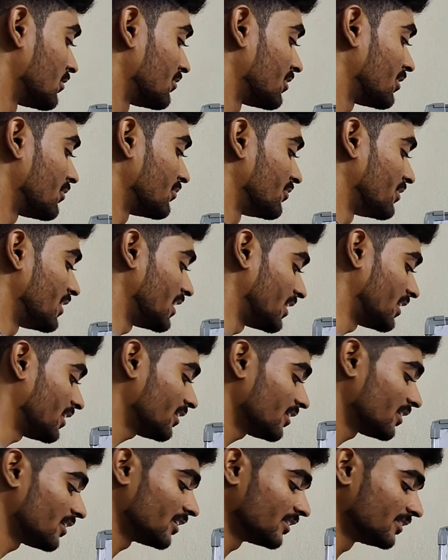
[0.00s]
from
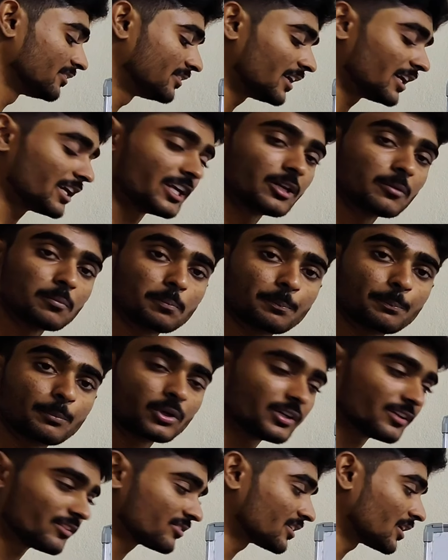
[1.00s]
where the
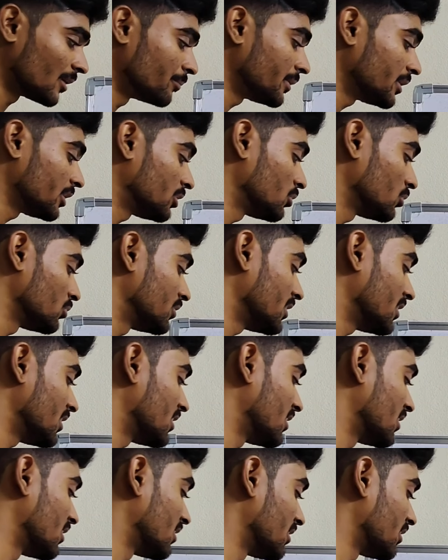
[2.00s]
input is coming to
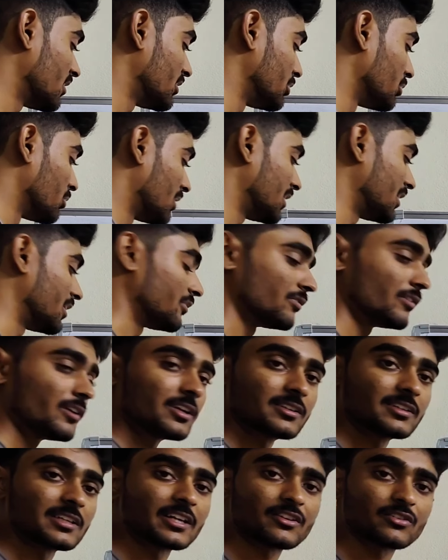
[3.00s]
the neural
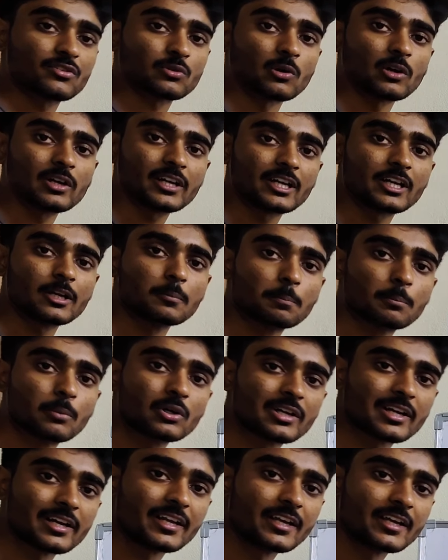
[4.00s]
network, that is called
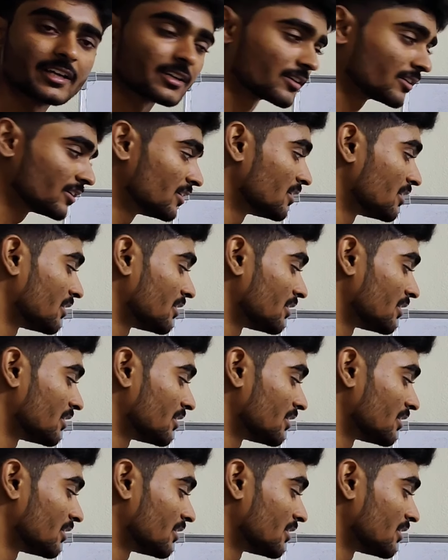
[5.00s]
input layer.